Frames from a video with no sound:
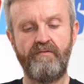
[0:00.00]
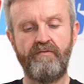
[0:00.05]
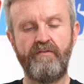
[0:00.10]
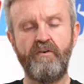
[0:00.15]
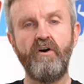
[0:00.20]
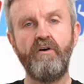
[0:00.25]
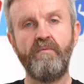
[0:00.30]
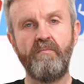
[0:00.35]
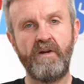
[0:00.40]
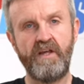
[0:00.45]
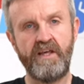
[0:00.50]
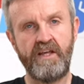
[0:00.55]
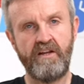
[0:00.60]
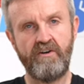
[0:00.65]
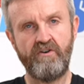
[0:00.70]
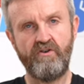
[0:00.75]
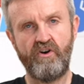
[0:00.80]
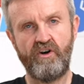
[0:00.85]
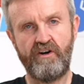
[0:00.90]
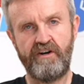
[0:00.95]
firmly,
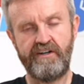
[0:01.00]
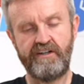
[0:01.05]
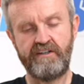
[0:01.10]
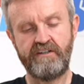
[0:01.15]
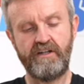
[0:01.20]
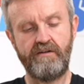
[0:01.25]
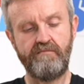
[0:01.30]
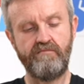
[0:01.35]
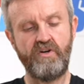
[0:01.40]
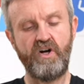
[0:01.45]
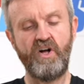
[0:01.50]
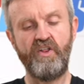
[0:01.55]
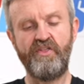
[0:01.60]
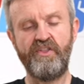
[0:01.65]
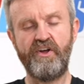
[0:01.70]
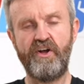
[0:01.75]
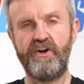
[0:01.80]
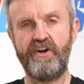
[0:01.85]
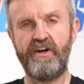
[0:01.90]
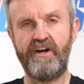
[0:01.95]
not gonna come
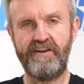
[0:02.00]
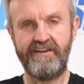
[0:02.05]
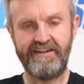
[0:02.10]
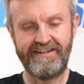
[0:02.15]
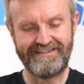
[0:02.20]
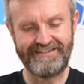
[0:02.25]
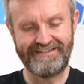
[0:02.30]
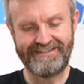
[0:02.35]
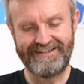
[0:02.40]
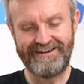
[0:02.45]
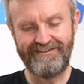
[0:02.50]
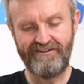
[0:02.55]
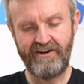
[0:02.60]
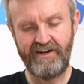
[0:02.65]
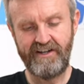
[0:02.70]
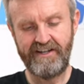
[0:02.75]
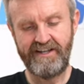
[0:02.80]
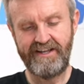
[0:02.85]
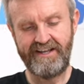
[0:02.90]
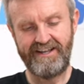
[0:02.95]
undone
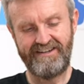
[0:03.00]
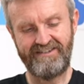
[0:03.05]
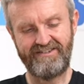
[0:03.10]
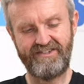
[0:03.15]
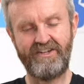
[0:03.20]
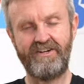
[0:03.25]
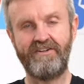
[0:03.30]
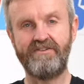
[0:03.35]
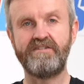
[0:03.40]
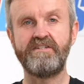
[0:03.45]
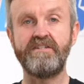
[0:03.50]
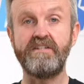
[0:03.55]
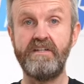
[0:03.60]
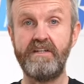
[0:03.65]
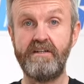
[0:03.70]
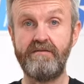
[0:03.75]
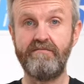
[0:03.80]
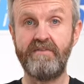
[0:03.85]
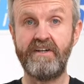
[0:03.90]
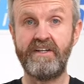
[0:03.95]
unnecessarily, and can't
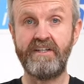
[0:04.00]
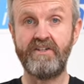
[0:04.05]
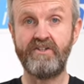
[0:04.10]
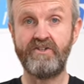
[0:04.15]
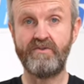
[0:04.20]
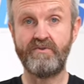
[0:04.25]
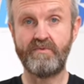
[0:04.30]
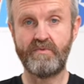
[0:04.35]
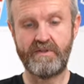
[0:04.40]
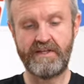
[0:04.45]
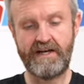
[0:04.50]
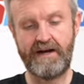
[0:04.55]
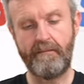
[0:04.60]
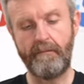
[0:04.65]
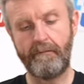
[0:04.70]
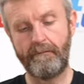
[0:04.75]
see many issues with that.